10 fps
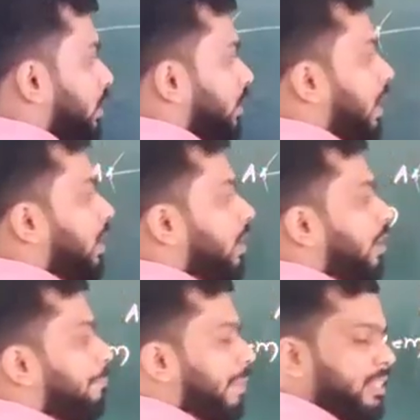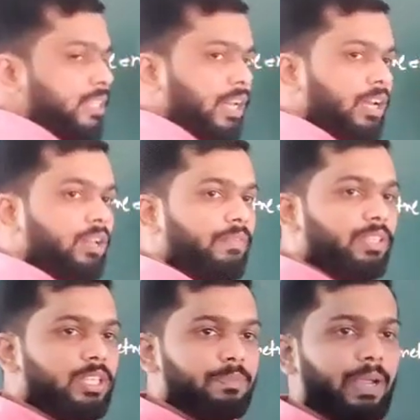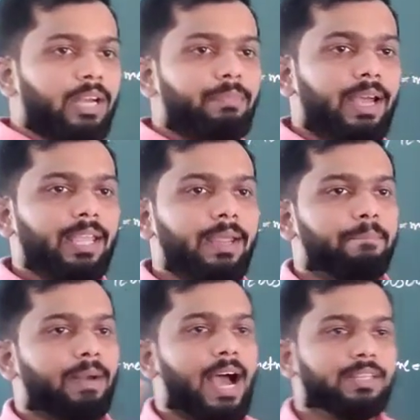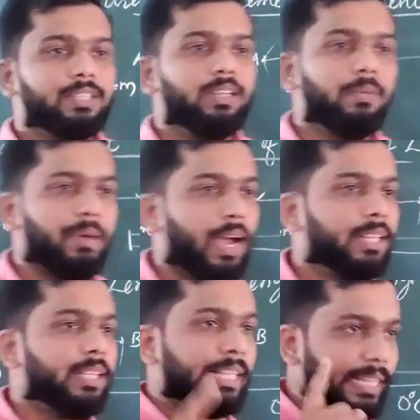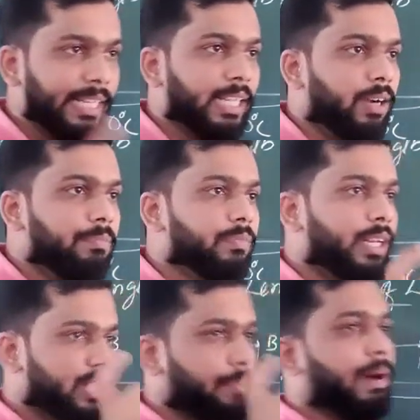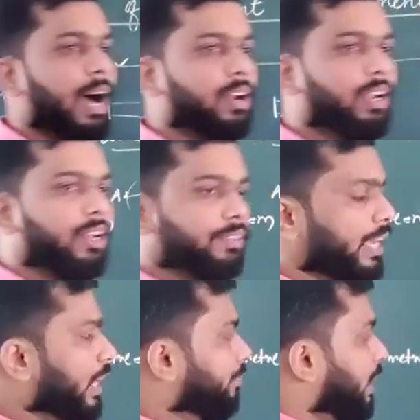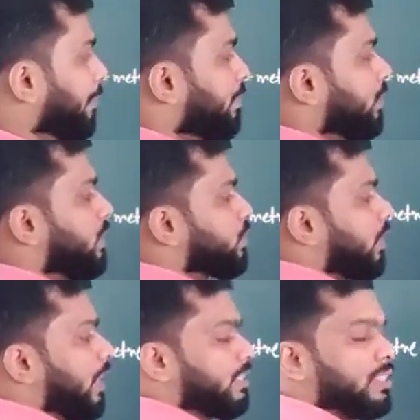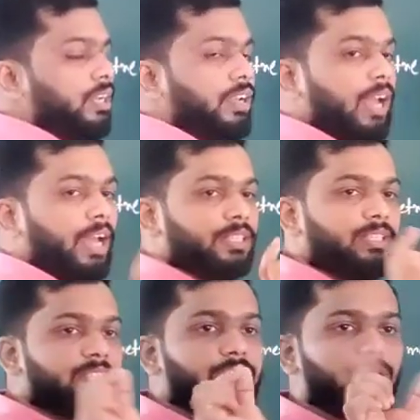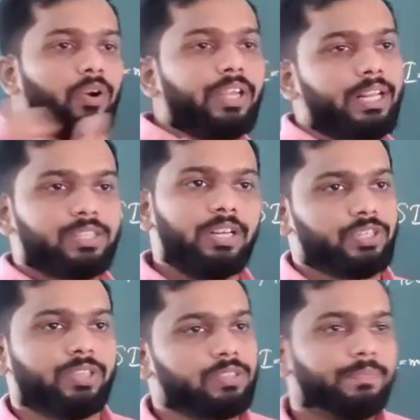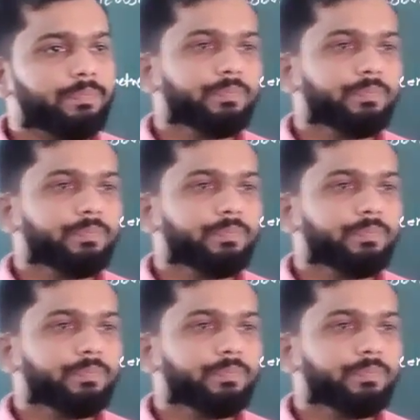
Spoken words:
the metal which is made by platinum and iridium, it's a bar. They have kept this one as at 0 degrees Celsius.